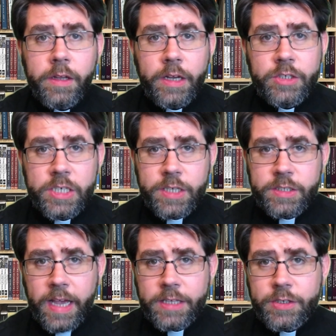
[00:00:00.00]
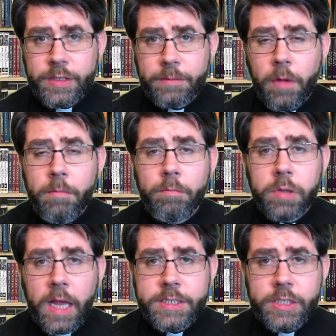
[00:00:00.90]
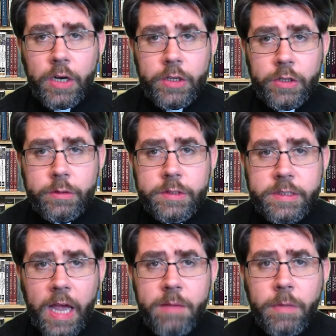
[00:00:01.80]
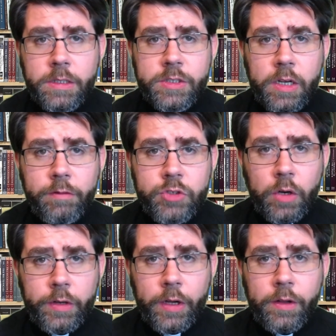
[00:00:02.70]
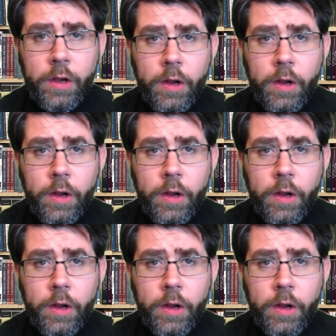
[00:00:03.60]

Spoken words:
And Jesus answered him, "Blessed are you, Simon, son of Jonah,